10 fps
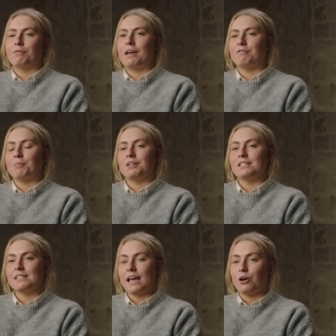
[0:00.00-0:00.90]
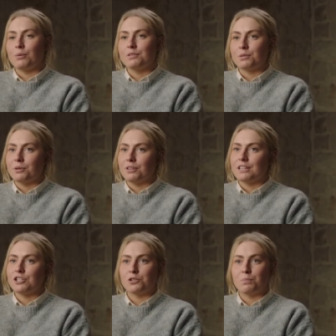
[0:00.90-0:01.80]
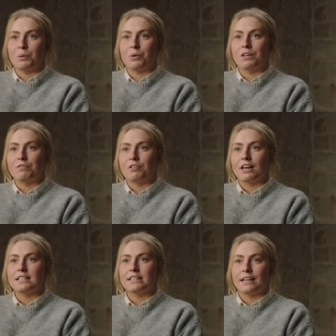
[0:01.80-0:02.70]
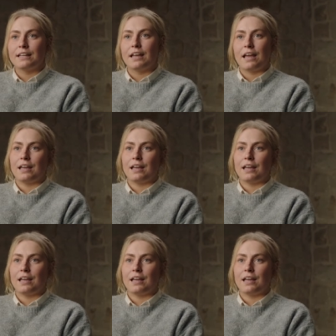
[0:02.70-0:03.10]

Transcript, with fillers: everybody's set up to where they should be working for that day,